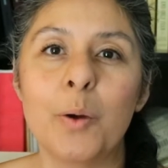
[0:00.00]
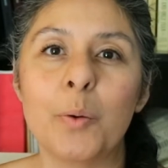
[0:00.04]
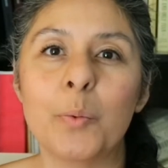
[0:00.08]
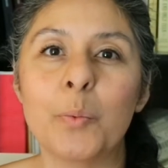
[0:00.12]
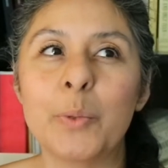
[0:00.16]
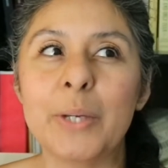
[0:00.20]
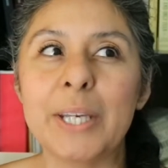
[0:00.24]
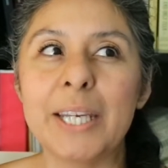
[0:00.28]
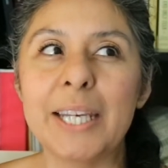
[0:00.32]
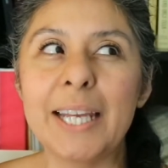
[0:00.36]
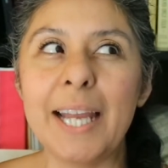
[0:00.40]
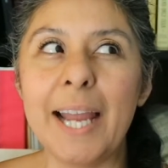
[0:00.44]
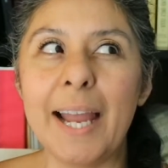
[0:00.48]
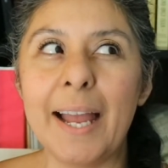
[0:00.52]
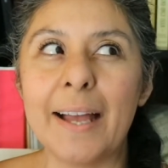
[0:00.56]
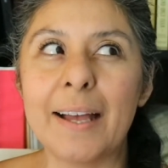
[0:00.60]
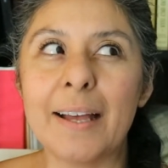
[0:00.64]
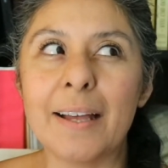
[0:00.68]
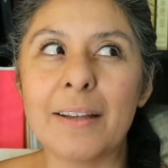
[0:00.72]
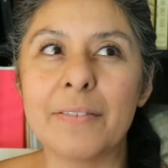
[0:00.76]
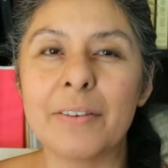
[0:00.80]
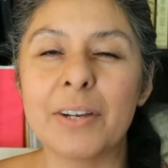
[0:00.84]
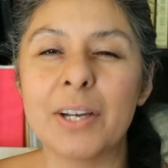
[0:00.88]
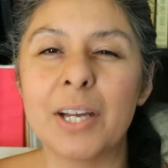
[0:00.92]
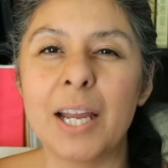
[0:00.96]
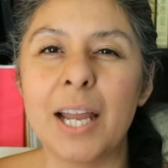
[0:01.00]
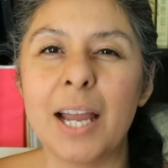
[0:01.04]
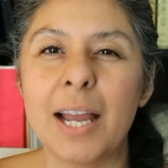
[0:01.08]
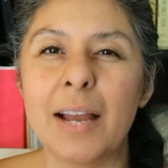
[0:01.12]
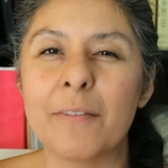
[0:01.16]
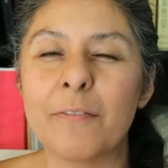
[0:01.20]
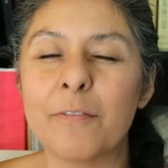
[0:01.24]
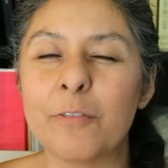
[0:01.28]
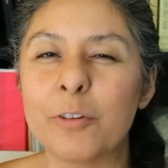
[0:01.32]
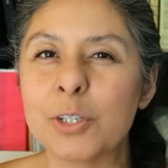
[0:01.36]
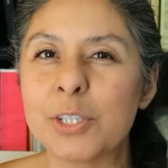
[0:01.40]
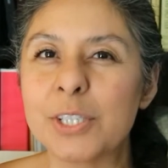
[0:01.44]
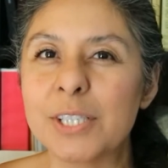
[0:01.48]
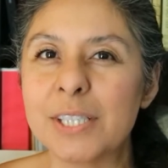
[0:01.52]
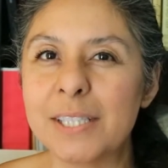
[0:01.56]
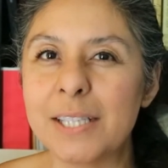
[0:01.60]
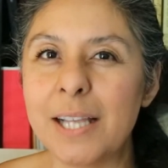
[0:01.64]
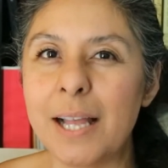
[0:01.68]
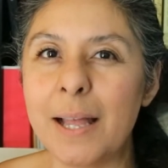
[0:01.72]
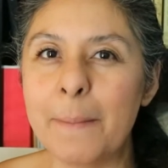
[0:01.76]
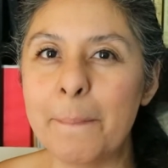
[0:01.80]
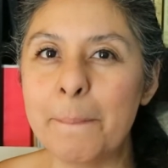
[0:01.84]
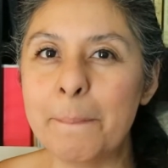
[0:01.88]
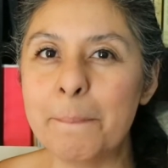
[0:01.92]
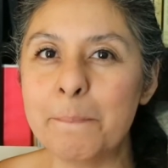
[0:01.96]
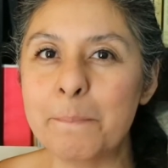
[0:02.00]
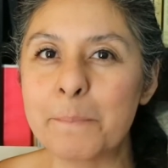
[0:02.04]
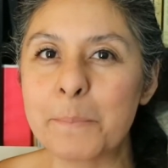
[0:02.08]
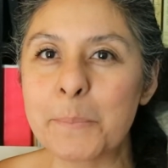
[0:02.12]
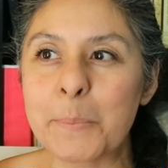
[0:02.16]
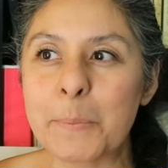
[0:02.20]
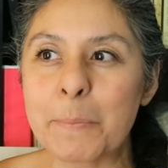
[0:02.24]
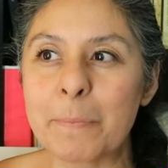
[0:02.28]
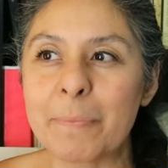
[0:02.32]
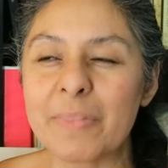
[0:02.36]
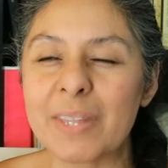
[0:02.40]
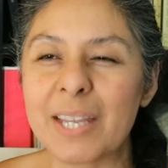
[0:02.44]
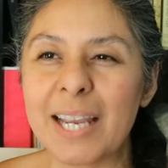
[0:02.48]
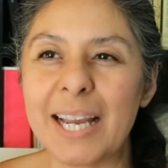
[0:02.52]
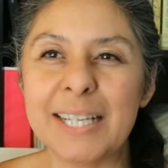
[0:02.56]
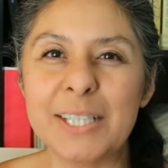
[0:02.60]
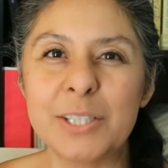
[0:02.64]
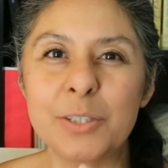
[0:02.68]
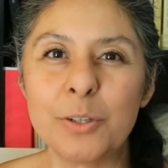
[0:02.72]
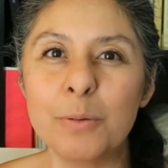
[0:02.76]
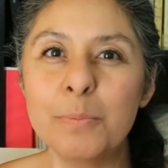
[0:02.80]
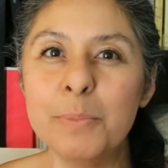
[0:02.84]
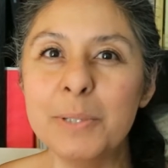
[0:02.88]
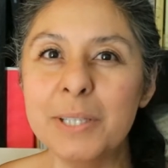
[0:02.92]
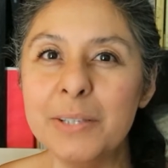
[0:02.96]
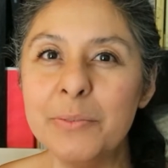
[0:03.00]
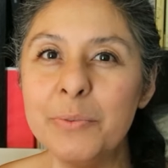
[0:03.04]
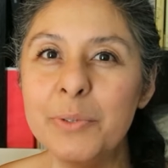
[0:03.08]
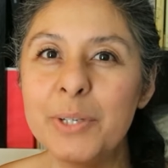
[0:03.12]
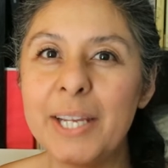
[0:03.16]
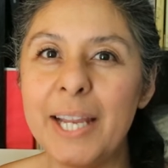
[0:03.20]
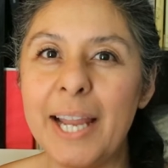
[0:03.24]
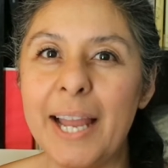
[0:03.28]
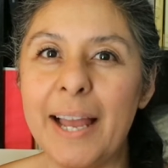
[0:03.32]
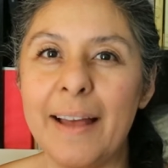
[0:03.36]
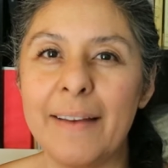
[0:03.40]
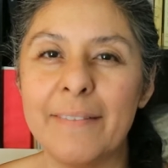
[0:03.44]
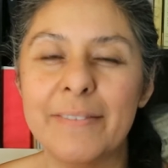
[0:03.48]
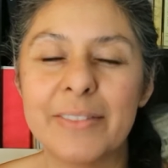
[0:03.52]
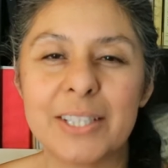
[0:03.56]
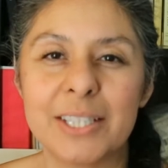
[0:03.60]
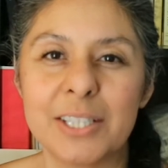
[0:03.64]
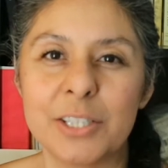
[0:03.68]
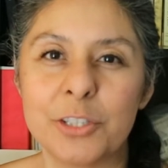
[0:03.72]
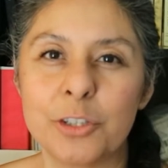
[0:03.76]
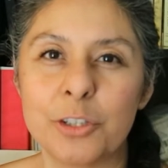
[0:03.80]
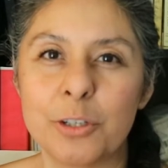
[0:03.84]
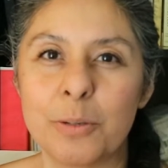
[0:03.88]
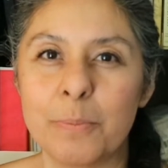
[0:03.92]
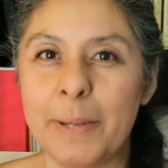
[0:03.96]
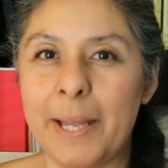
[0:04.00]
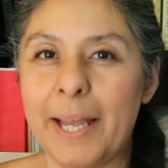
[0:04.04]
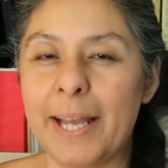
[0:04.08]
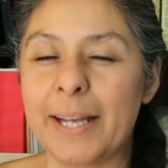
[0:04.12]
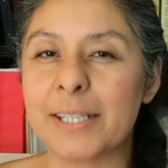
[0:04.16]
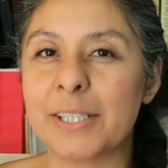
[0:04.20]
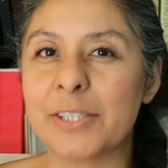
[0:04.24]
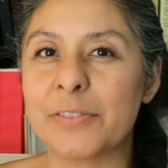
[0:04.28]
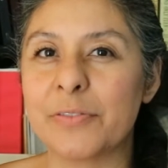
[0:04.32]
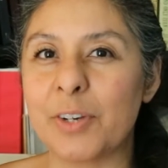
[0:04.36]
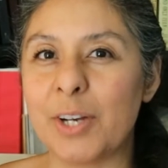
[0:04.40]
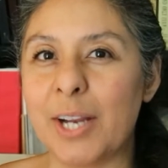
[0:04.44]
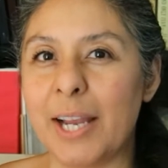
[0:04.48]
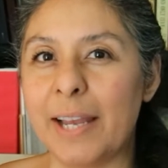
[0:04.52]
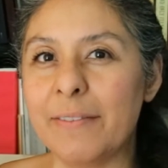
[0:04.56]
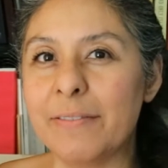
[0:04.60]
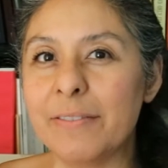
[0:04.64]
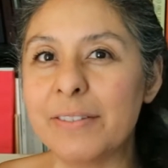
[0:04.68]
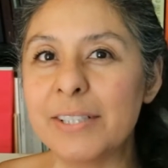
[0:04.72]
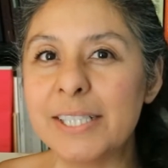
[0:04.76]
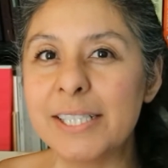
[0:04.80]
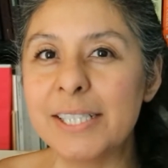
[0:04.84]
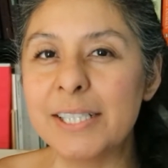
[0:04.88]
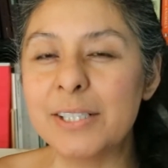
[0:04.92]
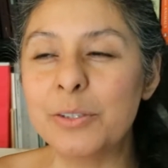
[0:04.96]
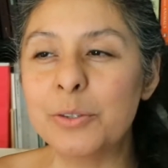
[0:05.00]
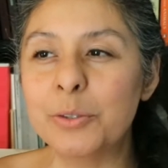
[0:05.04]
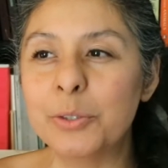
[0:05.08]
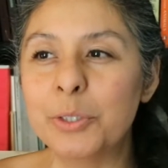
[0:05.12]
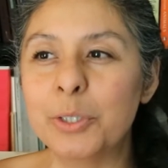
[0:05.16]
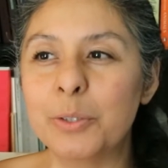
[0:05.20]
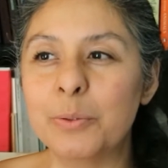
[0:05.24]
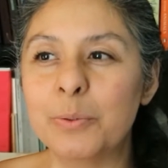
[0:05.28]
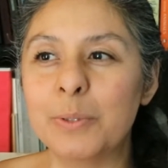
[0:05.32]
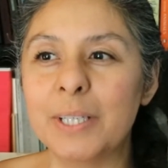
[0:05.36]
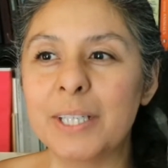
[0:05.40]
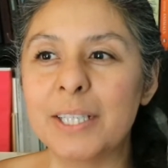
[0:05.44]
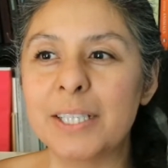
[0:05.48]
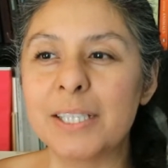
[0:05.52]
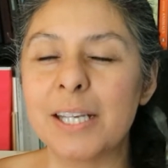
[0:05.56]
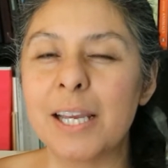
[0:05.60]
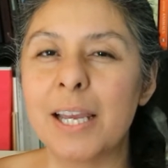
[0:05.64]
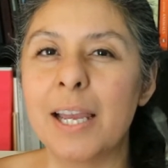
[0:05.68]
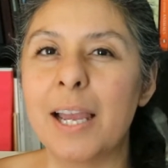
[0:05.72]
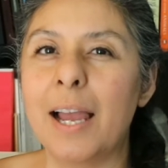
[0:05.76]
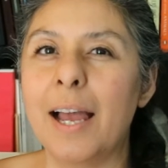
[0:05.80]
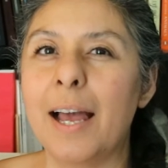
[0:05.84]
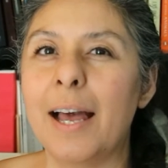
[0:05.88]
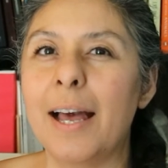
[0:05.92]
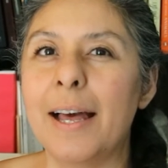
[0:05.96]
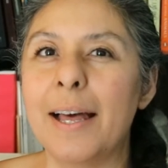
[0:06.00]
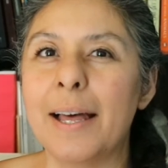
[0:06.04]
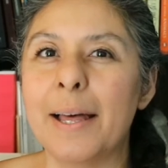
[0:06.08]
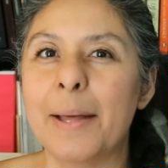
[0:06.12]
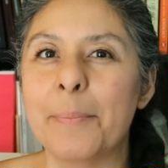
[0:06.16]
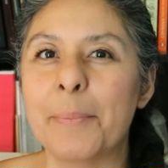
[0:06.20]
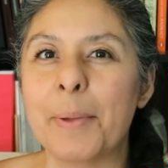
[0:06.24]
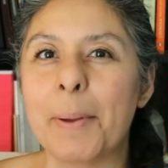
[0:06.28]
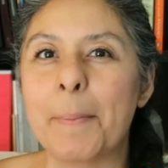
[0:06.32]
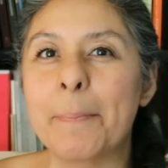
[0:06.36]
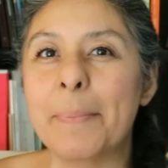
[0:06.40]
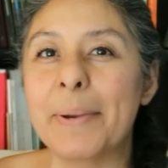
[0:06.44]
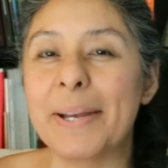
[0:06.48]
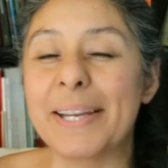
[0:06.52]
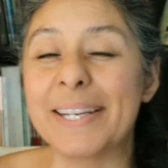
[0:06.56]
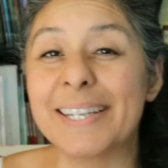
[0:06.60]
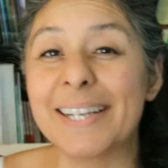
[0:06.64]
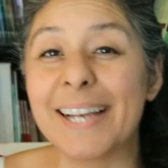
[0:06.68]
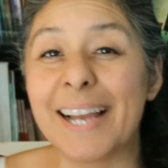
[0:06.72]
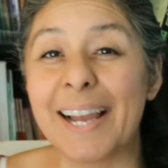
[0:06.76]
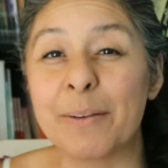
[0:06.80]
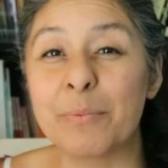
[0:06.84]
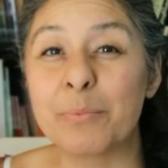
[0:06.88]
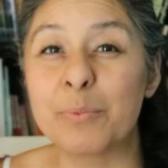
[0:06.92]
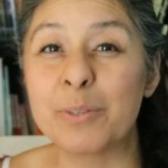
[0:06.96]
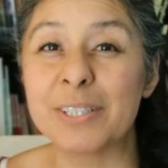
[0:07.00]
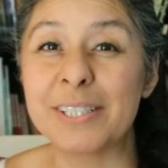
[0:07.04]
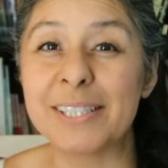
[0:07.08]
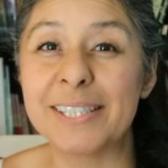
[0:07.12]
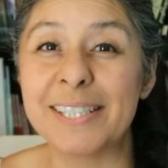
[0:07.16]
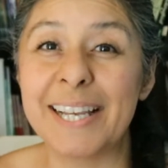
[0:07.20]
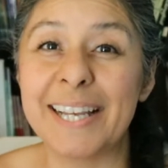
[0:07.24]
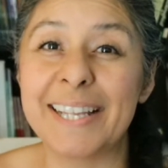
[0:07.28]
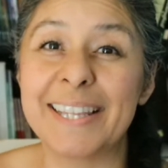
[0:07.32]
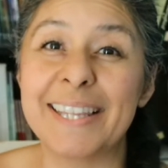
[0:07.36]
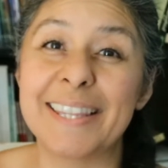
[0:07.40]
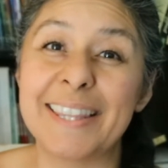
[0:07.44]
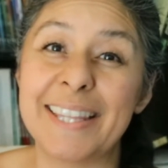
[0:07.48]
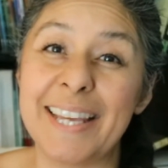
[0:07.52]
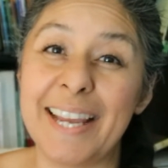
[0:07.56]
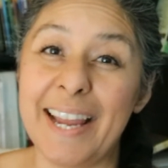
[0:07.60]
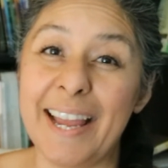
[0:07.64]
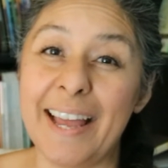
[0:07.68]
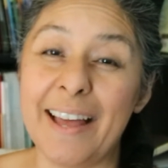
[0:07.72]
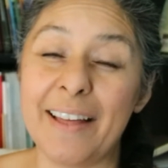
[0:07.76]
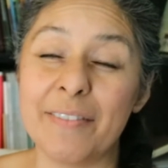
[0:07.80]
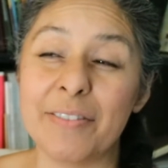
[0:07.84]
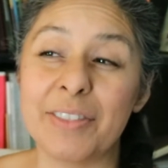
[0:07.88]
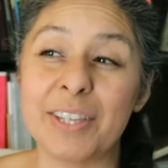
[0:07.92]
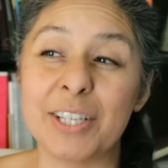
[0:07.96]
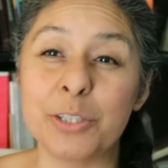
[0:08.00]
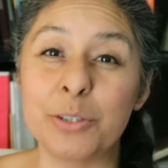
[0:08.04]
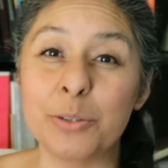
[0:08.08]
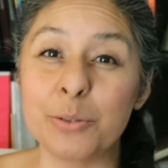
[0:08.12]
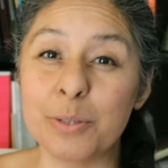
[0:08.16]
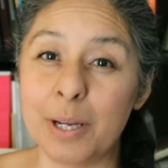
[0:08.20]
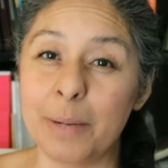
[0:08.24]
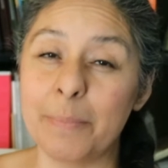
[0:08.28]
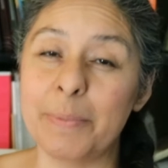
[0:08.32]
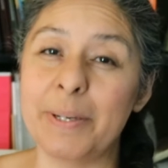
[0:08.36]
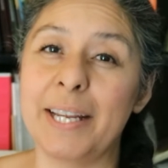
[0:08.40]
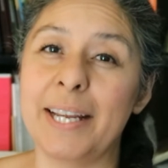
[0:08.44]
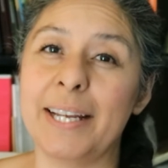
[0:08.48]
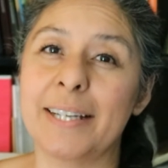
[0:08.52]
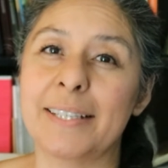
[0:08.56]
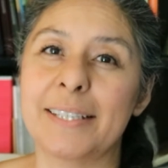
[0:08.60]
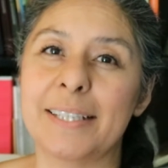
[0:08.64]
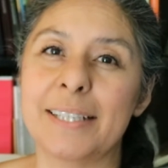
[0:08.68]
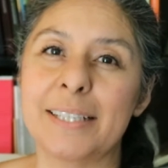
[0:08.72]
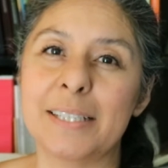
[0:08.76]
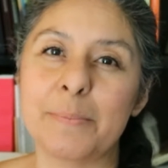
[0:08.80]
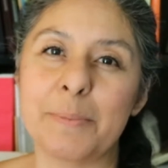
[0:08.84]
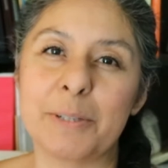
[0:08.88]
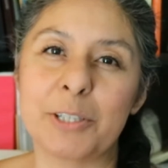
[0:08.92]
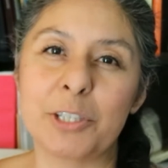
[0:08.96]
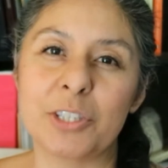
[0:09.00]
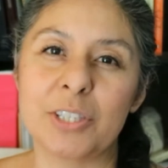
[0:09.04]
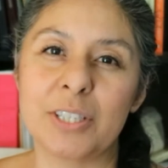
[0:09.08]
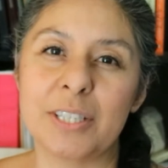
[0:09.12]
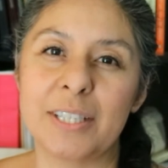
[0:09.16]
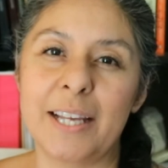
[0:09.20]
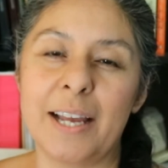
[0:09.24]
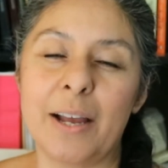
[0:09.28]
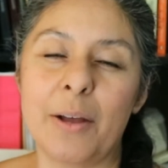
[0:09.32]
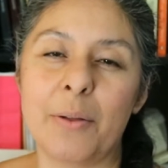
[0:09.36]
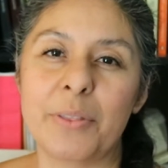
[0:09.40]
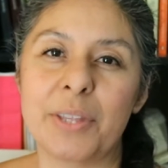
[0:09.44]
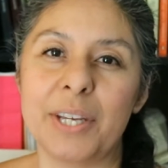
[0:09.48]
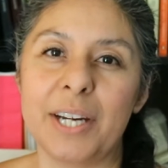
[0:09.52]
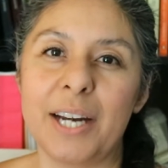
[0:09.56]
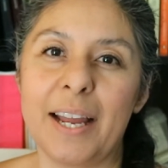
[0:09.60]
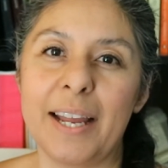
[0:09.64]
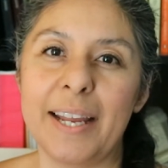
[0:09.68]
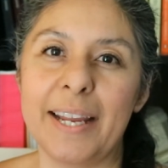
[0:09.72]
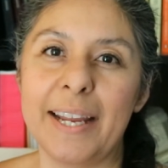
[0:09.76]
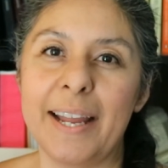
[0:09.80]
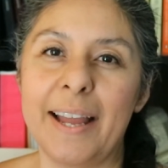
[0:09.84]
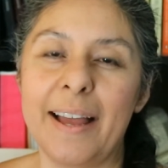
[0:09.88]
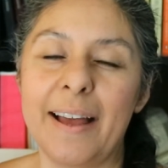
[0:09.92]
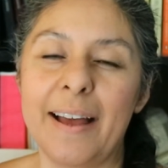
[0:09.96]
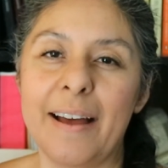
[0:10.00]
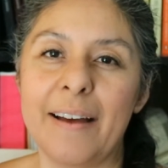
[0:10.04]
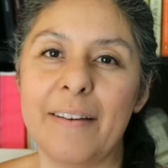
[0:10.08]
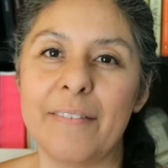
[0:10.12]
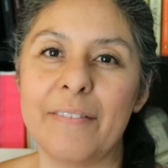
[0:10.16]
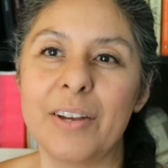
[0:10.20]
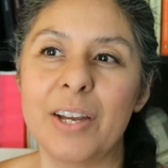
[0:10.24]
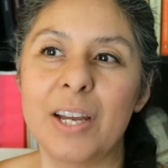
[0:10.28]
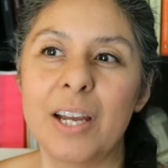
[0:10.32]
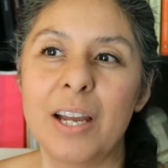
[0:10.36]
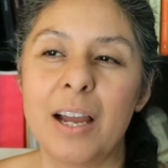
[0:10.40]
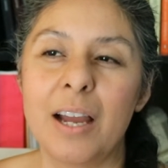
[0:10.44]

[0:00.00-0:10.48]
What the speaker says: We have, for some, I don't believe we have the digital packs for every single unit, but I will say that they do come in handy, especially now that I have